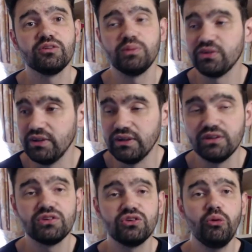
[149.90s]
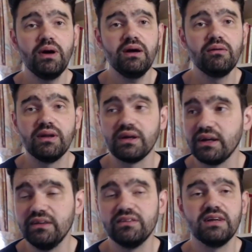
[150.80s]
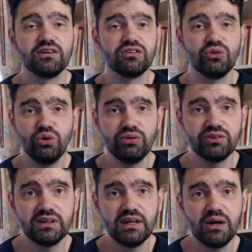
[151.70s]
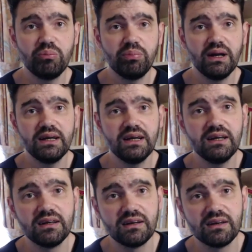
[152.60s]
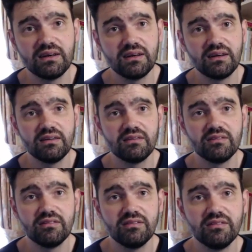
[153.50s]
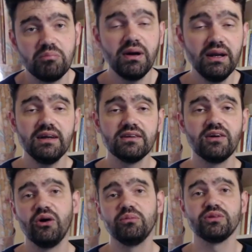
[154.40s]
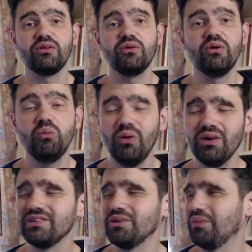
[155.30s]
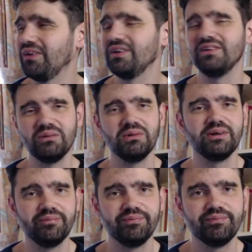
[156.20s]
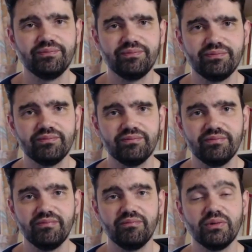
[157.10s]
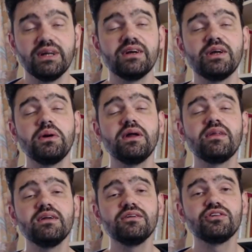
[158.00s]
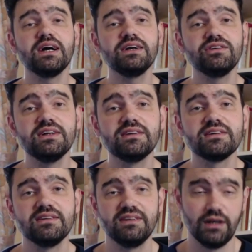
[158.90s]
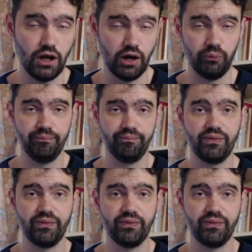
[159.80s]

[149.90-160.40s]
especially in the summer when the kids next door are still out playing. Many times I thought, what am I doing? But did I do anything to change it? No.